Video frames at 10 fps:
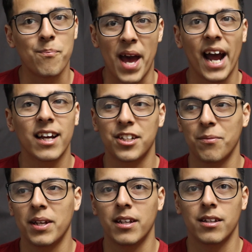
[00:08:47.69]
baggage, I
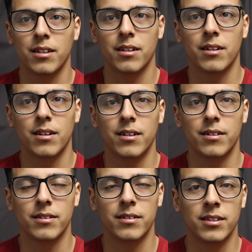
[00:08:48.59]
mean
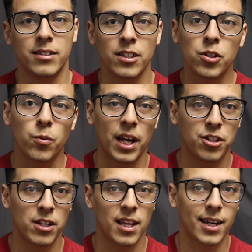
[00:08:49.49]
the
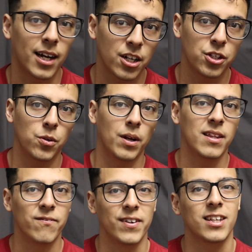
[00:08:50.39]
situation that got you in
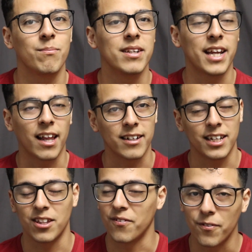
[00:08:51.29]
the victim
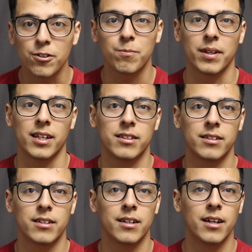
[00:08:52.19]
mentality in the first
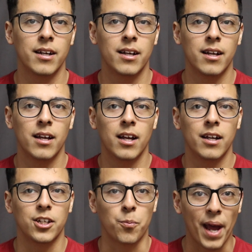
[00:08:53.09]
place.
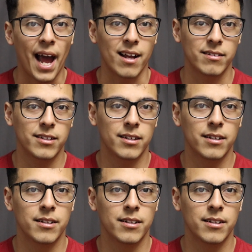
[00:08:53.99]
Your past.